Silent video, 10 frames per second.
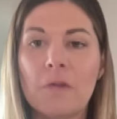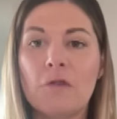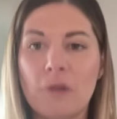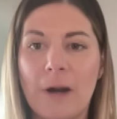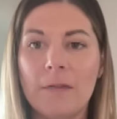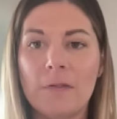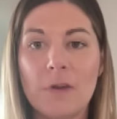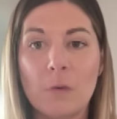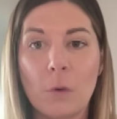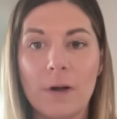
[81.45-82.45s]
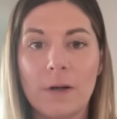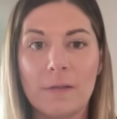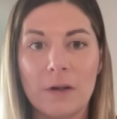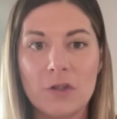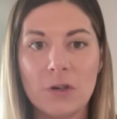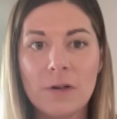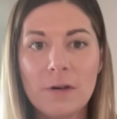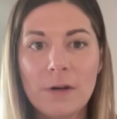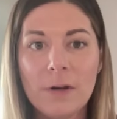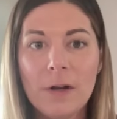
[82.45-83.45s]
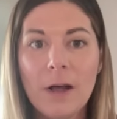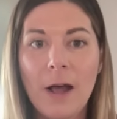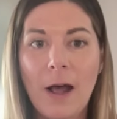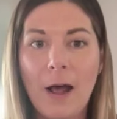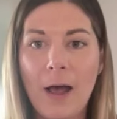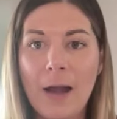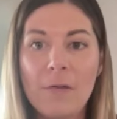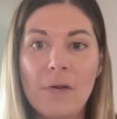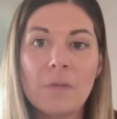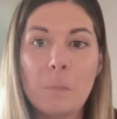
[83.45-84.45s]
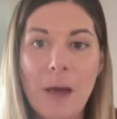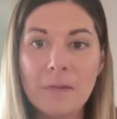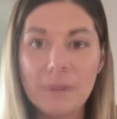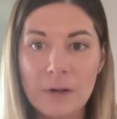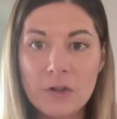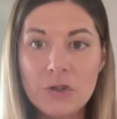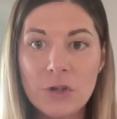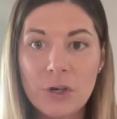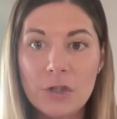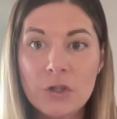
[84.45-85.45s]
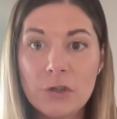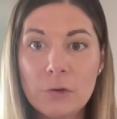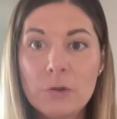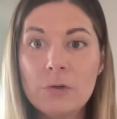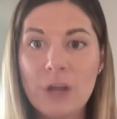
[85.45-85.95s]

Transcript: the strength of his organization and of his message to New